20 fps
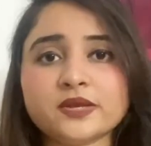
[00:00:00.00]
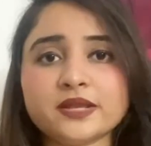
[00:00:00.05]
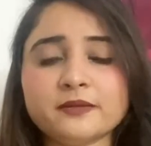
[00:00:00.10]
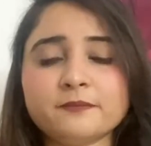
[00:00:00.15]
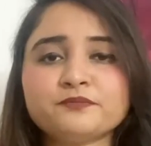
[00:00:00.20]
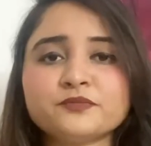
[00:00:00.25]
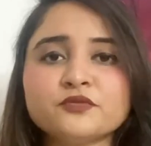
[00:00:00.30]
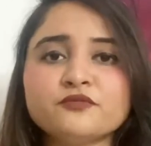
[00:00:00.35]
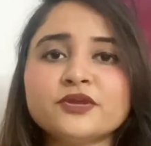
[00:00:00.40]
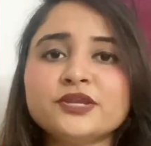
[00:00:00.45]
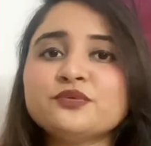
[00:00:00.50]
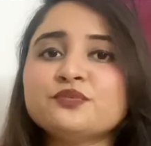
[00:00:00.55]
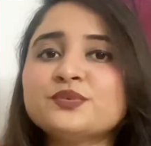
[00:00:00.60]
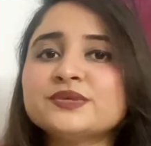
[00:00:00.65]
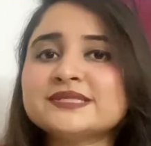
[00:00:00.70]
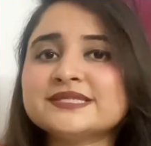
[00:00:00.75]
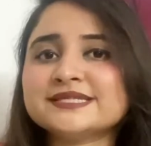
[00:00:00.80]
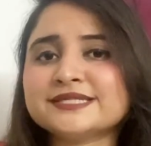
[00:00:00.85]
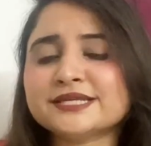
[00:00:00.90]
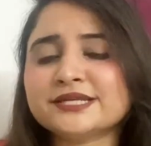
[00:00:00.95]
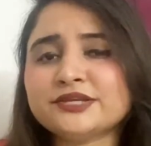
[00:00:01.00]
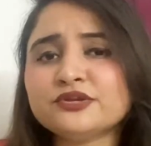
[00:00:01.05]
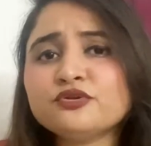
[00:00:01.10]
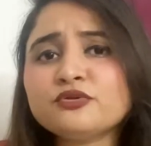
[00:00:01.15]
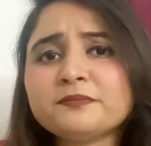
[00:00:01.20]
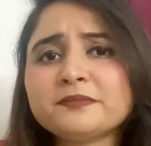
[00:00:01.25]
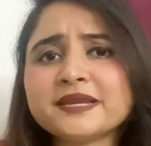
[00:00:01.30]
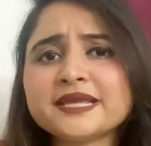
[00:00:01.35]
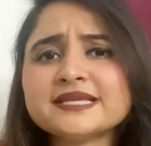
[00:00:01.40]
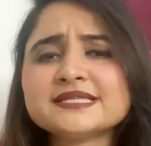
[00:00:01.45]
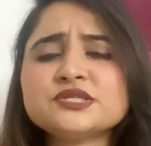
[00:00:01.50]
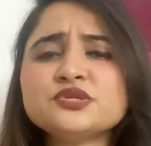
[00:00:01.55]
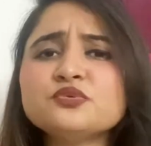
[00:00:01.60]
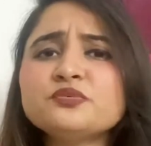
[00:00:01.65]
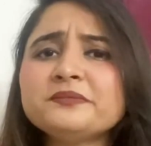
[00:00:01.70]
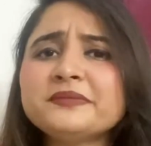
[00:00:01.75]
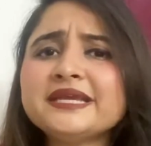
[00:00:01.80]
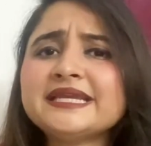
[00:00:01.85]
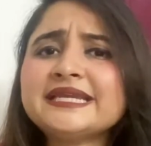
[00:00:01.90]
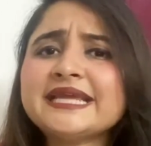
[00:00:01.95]
When you visit a new place, you
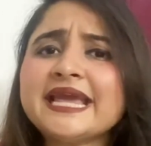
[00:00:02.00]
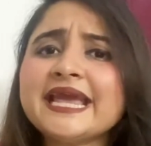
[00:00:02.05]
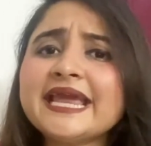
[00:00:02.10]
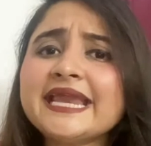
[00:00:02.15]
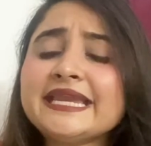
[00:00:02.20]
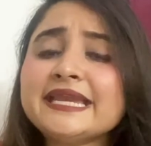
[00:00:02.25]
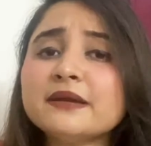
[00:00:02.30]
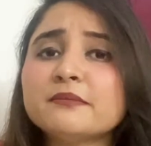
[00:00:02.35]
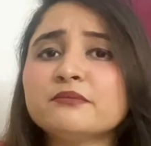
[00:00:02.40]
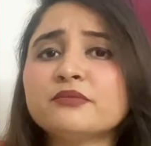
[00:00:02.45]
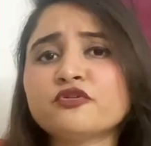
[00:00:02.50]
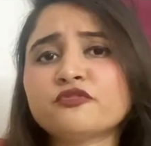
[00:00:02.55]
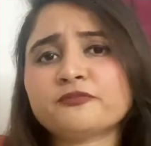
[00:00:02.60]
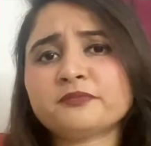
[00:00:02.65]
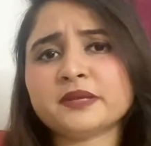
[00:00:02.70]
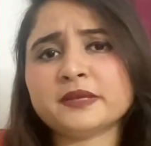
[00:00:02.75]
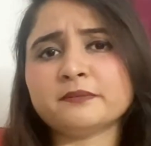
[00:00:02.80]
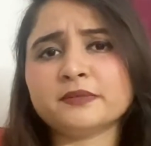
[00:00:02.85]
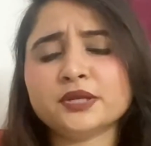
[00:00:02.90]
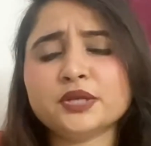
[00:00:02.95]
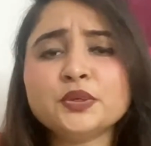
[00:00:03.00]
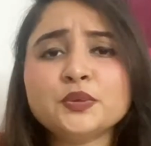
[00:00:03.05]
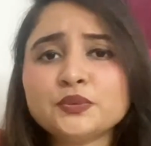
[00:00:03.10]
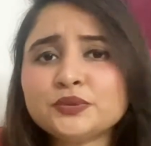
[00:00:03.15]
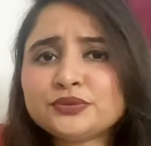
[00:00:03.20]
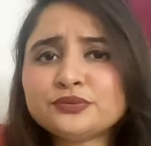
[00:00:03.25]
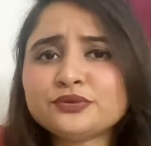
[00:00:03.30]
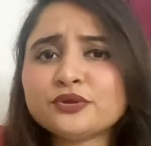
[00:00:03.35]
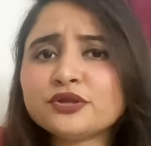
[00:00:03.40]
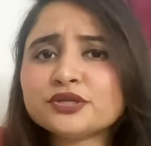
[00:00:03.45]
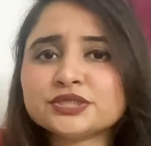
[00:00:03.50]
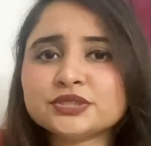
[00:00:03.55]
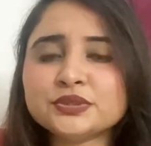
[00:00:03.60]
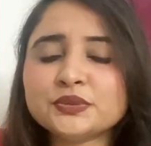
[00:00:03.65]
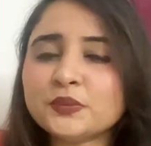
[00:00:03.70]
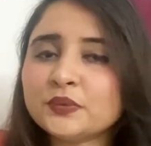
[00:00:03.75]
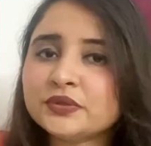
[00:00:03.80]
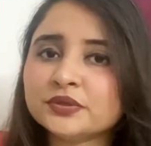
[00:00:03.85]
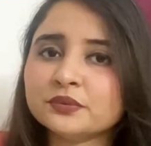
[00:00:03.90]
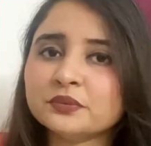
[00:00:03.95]
meet n number of people who do not know
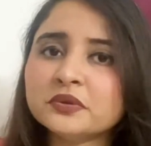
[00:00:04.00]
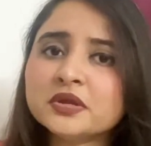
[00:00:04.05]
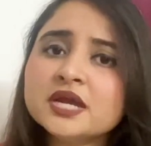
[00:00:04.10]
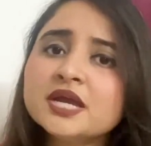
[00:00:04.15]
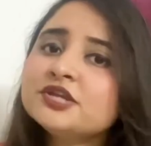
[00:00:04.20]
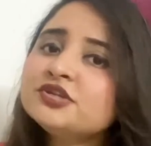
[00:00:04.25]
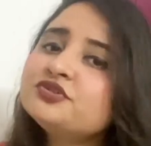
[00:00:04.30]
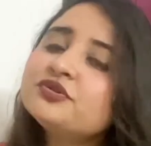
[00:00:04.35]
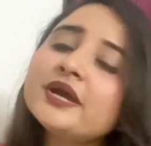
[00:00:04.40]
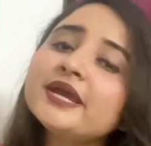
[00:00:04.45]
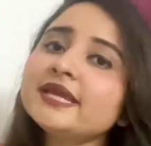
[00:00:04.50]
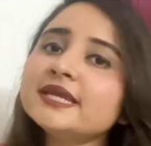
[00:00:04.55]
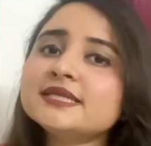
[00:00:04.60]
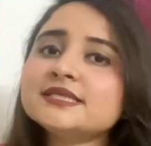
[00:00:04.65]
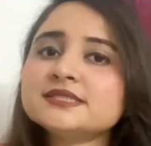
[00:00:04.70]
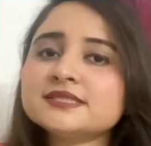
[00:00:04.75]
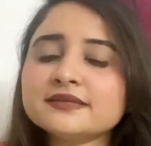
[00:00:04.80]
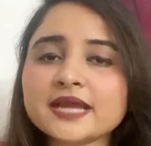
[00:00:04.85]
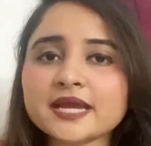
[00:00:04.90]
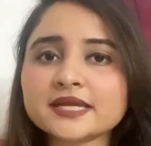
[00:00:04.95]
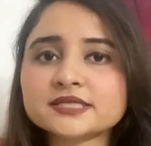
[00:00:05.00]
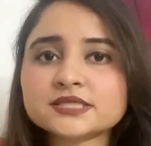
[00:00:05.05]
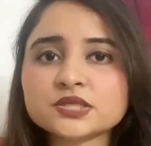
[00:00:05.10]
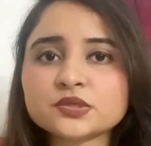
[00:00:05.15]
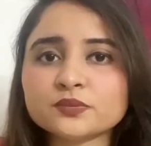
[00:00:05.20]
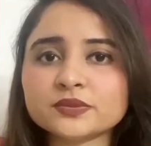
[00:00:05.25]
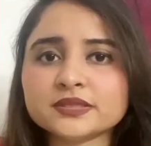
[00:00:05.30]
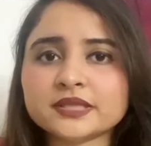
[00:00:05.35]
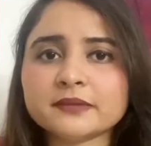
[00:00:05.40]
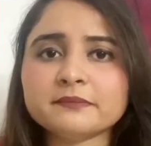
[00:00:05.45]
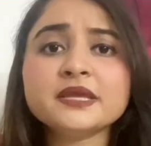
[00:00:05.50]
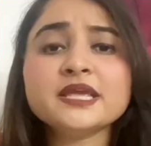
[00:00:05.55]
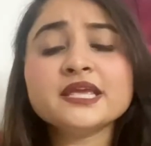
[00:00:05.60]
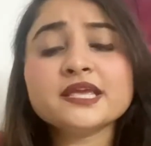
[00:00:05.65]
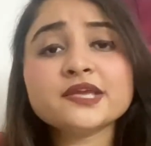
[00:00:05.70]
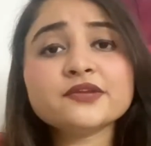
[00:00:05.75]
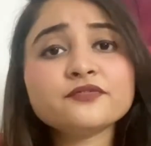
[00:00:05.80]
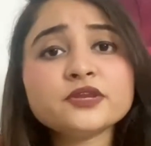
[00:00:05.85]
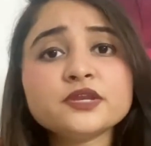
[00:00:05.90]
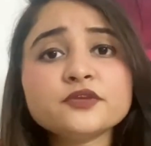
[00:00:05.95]
you. Try interacting with them
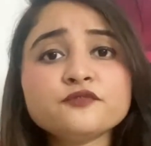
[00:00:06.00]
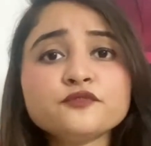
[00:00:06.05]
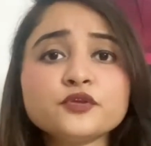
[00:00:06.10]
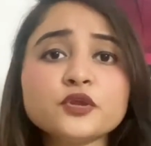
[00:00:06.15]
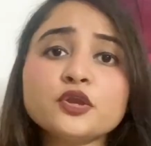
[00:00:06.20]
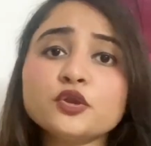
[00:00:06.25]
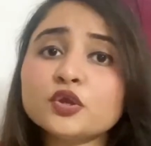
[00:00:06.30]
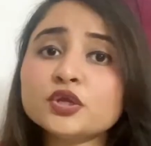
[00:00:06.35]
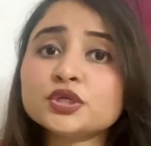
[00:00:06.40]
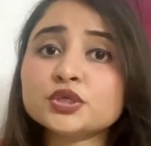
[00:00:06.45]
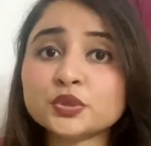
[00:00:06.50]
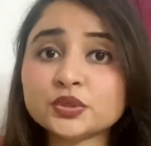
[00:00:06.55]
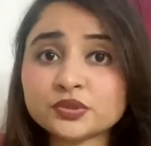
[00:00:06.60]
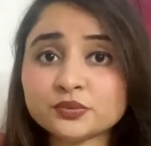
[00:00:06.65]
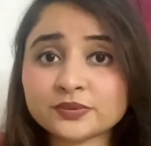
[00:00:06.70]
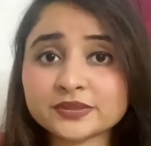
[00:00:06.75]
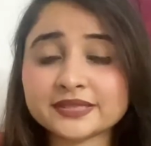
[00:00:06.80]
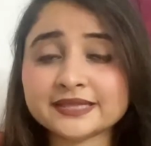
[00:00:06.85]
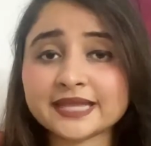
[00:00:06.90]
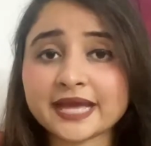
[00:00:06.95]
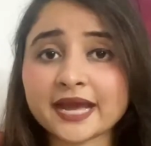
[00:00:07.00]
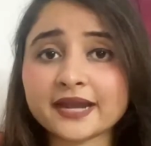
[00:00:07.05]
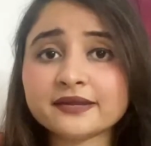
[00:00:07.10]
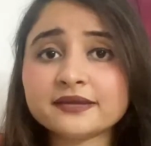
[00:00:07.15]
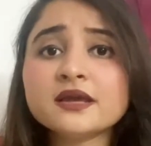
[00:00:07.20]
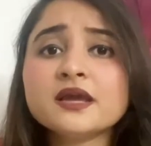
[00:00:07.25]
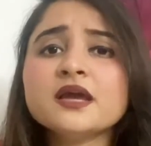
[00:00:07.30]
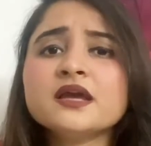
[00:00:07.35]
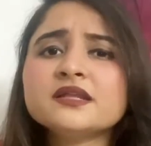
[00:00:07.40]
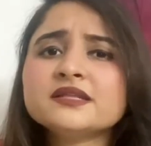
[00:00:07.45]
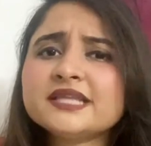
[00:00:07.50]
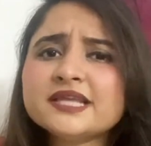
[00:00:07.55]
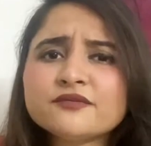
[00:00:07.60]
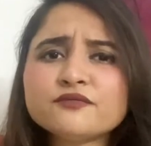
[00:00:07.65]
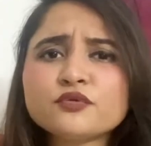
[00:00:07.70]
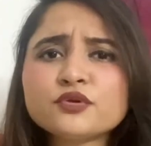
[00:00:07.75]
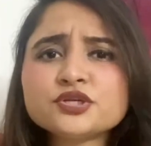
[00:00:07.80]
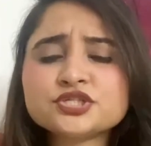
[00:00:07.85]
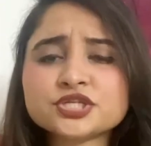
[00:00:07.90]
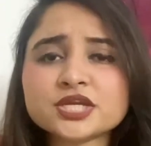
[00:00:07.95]
even if you are not good with that. They
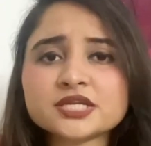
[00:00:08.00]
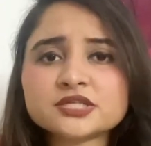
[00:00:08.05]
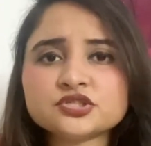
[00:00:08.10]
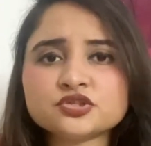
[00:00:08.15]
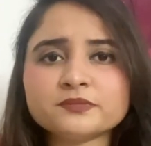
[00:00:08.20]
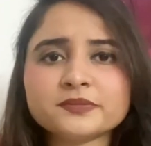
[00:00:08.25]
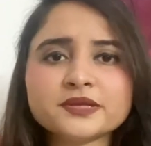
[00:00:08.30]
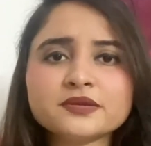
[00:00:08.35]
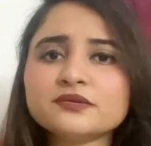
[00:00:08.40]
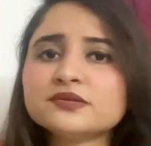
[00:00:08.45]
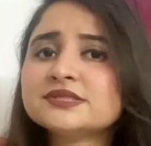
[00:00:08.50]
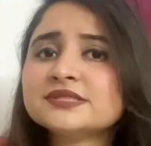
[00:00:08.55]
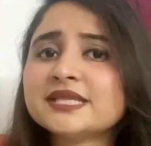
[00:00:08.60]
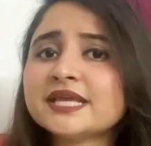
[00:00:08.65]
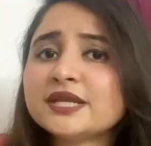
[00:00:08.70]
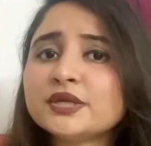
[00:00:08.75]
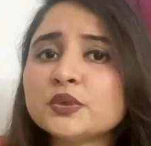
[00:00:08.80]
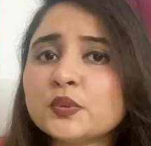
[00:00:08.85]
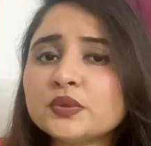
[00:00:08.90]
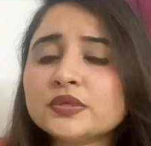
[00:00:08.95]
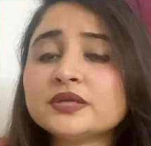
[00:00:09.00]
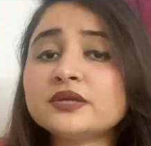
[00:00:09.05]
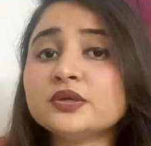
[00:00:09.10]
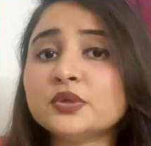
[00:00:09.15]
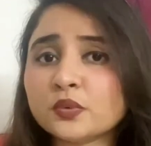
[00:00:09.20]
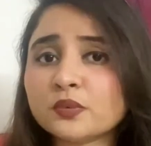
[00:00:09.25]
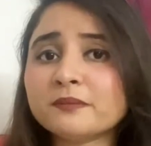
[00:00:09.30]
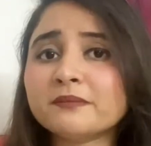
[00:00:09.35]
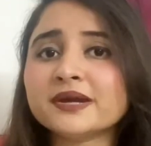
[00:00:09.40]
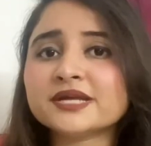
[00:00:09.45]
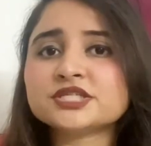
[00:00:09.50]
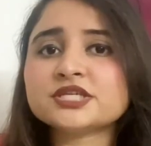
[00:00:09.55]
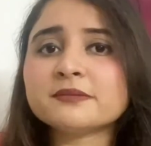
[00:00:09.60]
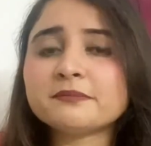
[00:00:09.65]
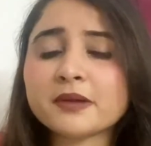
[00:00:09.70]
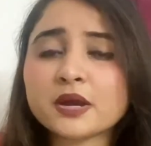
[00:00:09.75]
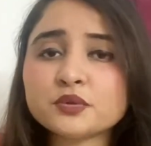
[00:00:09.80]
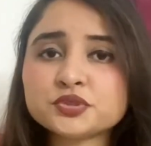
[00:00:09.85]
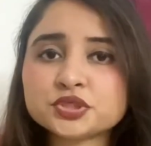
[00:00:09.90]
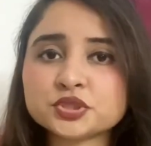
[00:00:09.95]
won't judge you because they don't know much
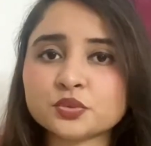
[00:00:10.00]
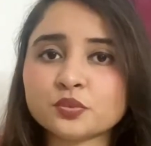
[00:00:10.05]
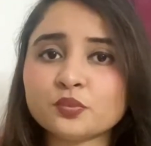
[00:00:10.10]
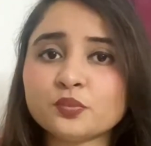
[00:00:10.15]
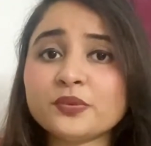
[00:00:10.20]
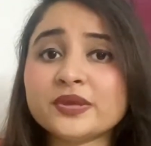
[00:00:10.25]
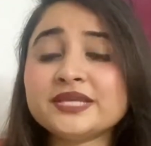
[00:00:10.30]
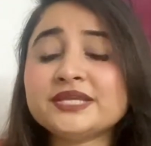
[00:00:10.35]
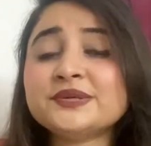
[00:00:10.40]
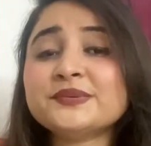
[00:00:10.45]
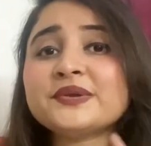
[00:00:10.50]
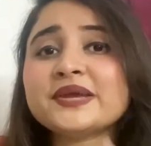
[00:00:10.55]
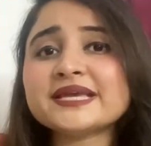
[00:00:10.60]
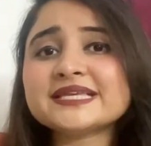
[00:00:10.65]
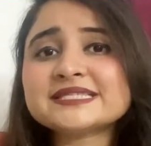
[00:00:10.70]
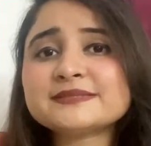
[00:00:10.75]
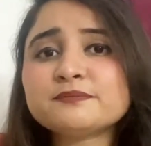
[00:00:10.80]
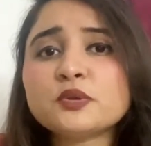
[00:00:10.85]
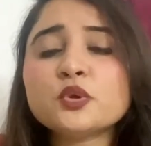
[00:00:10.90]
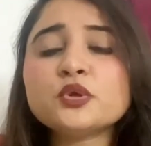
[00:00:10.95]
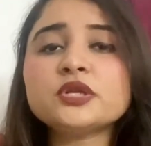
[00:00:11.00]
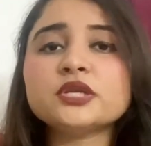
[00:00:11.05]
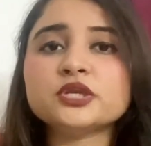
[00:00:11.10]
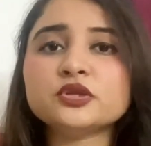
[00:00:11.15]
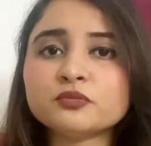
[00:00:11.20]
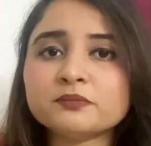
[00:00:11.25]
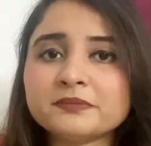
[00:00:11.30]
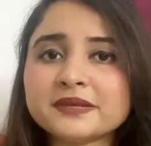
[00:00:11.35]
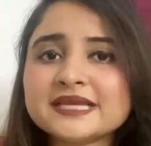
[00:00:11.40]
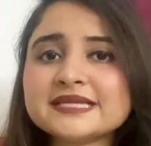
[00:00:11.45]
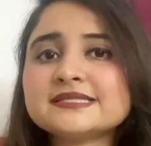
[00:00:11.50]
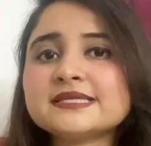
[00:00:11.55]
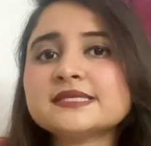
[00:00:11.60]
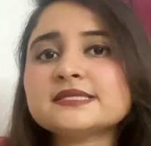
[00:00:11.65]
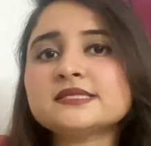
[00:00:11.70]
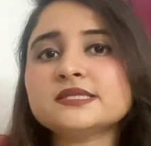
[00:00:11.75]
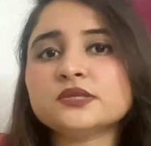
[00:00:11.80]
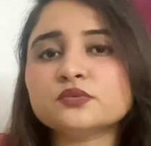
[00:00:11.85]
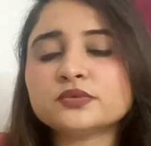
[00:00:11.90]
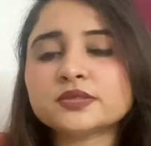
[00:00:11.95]
about you. When you explore new places,
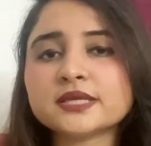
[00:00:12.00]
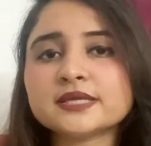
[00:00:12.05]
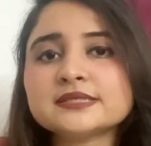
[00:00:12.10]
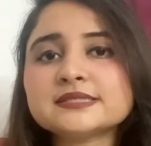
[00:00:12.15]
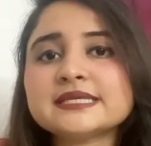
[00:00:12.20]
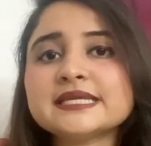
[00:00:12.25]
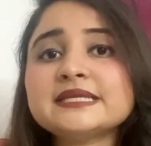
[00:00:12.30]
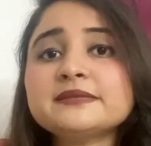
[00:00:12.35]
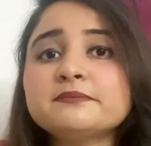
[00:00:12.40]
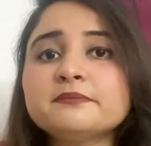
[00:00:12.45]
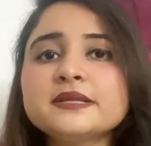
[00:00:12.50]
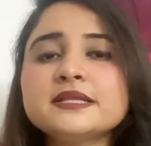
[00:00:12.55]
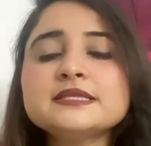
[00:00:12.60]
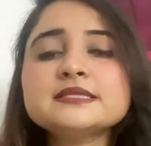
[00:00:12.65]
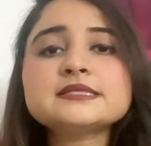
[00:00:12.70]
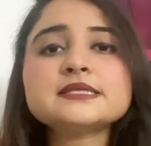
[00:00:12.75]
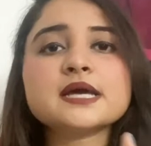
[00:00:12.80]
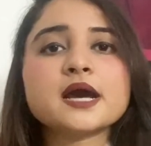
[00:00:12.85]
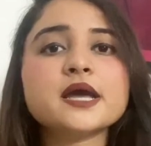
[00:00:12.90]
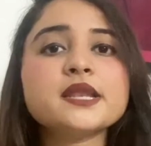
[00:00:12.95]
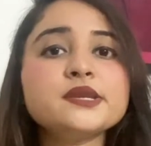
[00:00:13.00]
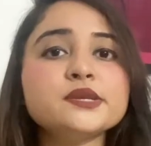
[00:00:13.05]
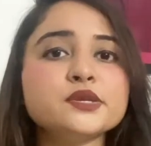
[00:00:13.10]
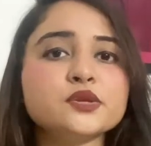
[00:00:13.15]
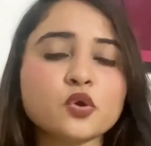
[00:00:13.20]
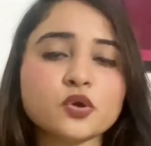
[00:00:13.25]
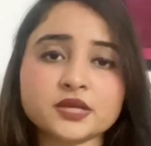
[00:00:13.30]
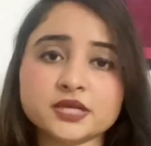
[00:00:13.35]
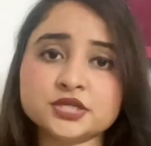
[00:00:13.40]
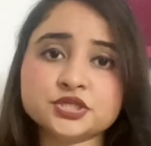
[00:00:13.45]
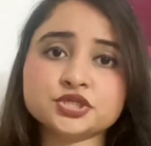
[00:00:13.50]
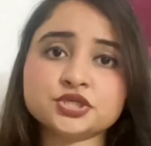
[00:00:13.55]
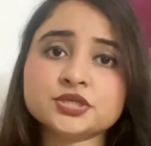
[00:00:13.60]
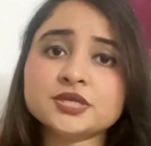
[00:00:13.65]
new things, it builds a knowledge.